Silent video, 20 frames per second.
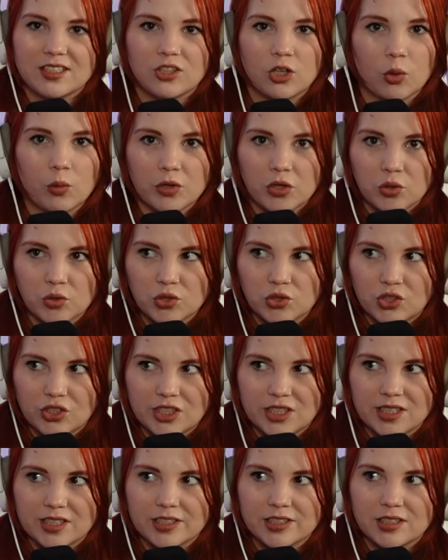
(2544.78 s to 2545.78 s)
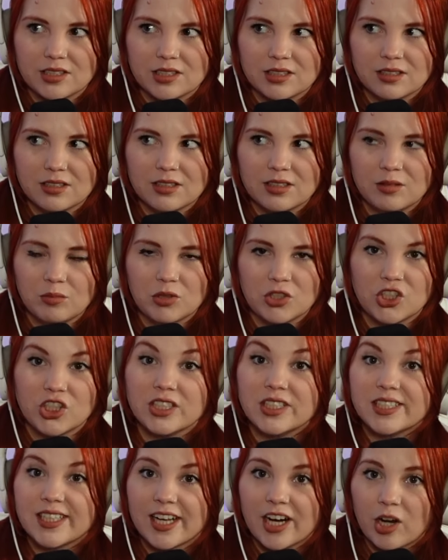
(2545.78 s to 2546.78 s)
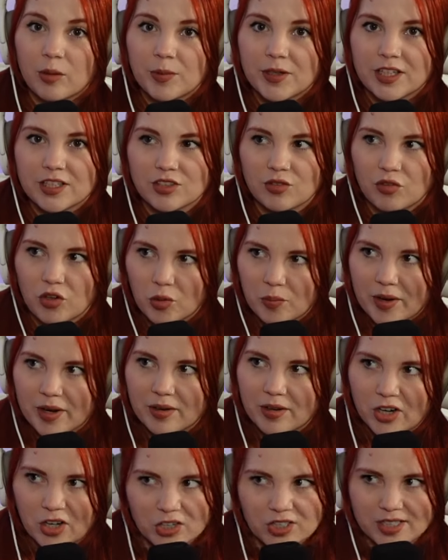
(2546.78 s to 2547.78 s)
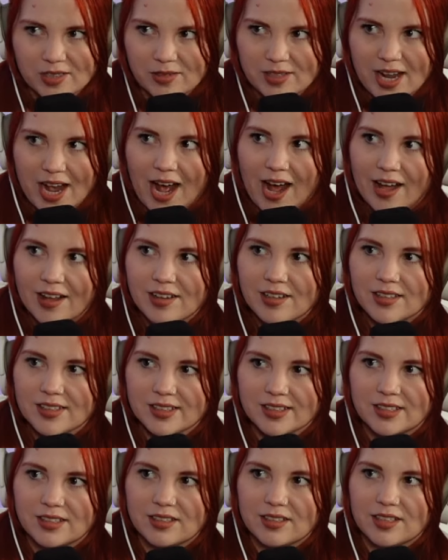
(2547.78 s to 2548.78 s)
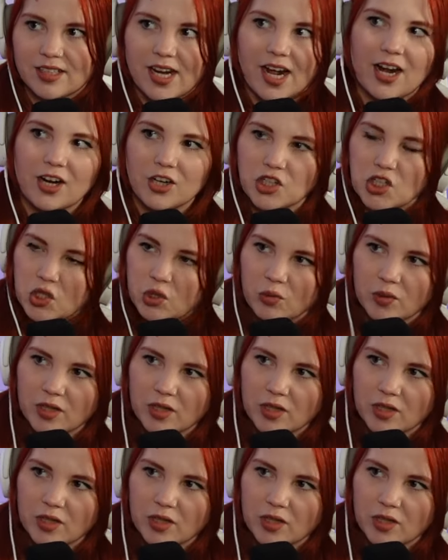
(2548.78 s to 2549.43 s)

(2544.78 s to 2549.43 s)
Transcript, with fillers: no one knows who she is but she's there because of her her dad is an actor or